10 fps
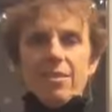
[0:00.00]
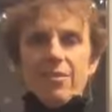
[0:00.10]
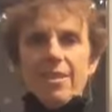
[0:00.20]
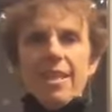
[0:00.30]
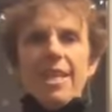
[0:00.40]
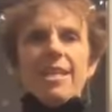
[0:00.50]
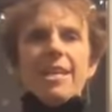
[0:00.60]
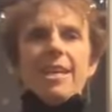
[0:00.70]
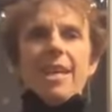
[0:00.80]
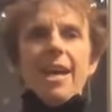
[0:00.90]
7,
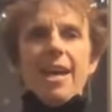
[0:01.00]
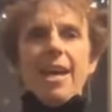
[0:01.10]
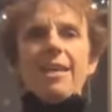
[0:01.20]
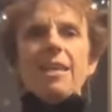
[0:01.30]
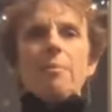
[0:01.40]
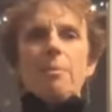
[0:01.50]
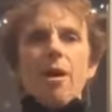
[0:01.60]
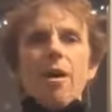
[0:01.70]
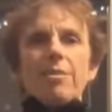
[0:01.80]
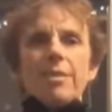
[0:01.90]
8, and
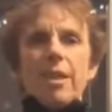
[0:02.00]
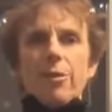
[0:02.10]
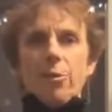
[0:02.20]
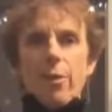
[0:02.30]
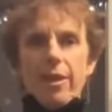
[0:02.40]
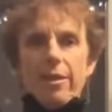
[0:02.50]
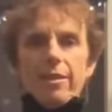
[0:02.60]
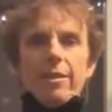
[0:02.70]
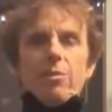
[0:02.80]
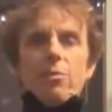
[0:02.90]
pause the other way.
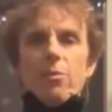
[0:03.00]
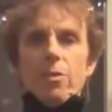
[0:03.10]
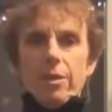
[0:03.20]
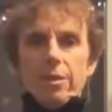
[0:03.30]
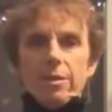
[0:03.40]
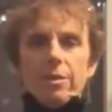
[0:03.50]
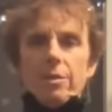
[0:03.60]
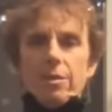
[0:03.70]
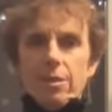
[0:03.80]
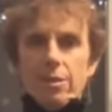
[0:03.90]
1,
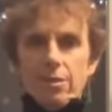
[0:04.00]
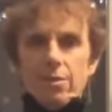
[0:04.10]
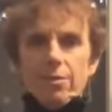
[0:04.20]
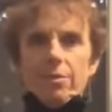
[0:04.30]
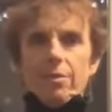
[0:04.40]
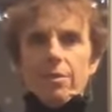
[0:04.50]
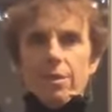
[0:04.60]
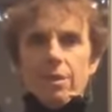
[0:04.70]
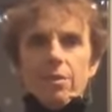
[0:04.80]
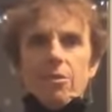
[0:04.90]
2,
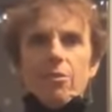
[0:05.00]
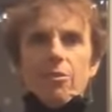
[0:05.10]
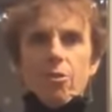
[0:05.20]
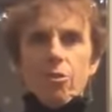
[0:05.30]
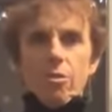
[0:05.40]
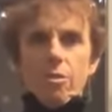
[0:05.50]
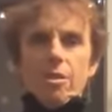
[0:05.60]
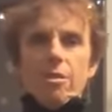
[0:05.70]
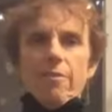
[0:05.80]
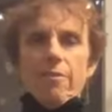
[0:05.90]
3, 4,
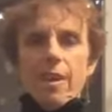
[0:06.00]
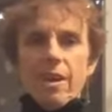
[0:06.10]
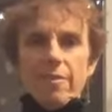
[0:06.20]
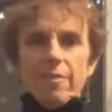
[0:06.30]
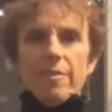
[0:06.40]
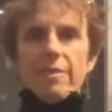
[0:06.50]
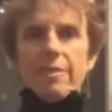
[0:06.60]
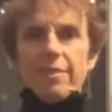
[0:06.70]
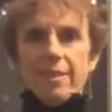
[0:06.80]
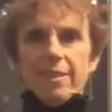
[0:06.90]
5,
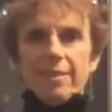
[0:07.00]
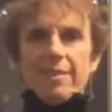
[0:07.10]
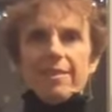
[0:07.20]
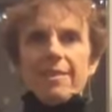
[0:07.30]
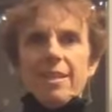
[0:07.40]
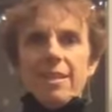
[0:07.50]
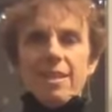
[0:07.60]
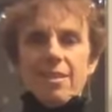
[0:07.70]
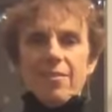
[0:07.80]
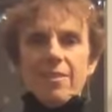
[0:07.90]
6,
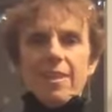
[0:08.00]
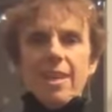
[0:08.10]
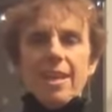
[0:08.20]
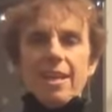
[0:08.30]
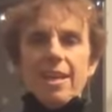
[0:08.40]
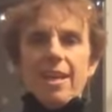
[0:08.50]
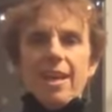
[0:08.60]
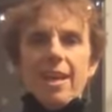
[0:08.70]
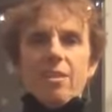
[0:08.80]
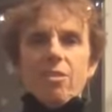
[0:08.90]
7, 8,
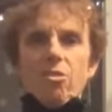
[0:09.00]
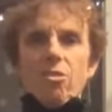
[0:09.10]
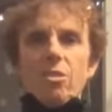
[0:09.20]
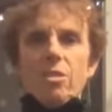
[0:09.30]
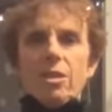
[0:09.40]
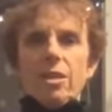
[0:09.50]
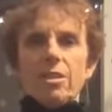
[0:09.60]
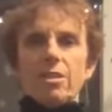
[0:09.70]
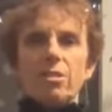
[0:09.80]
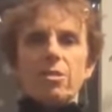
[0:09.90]
and release
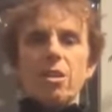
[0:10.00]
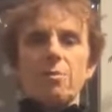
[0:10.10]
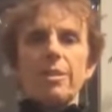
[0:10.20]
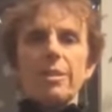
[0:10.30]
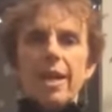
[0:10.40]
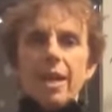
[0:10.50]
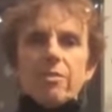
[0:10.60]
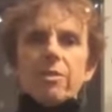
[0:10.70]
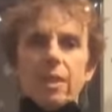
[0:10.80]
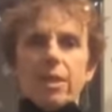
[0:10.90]
those arms
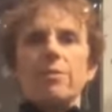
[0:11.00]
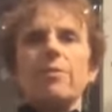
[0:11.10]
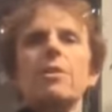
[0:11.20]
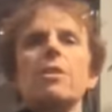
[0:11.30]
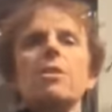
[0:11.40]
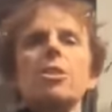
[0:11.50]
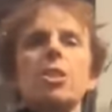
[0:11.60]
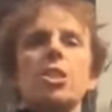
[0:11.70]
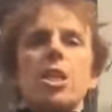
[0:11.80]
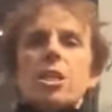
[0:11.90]
down and kind of
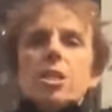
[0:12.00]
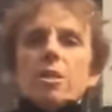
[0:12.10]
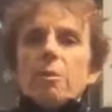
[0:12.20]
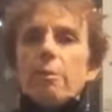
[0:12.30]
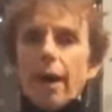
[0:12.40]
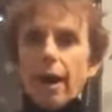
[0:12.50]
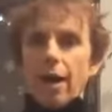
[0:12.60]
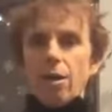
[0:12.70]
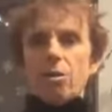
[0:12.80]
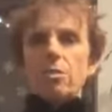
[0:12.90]
shake them
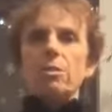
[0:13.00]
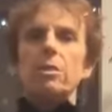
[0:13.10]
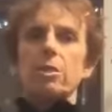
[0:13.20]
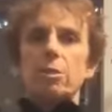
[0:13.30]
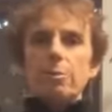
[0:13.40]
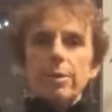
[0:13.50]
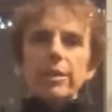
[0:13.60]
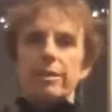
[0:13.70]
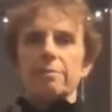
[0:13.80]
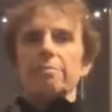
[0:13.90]
out a little
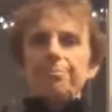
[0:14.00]
bit.